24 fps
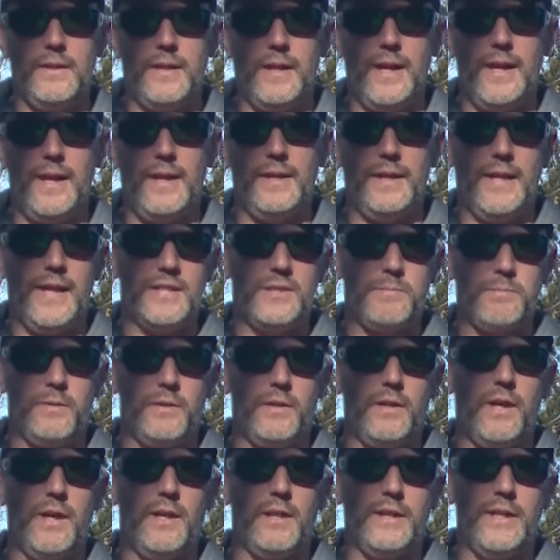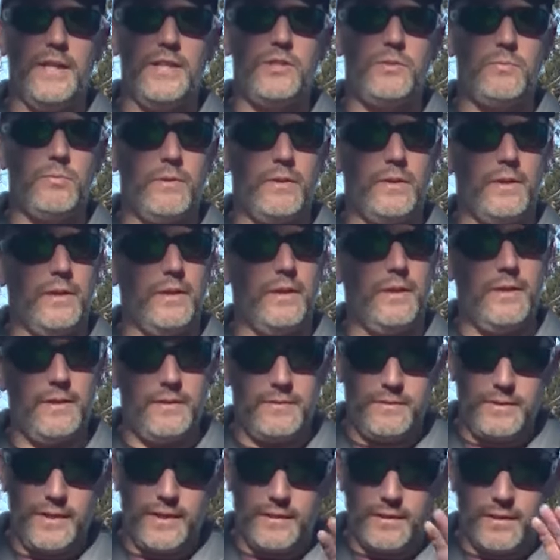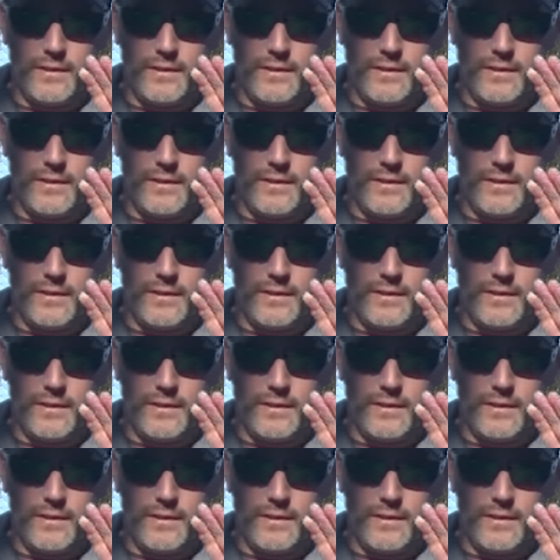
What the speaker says: And last but not least, we're going to take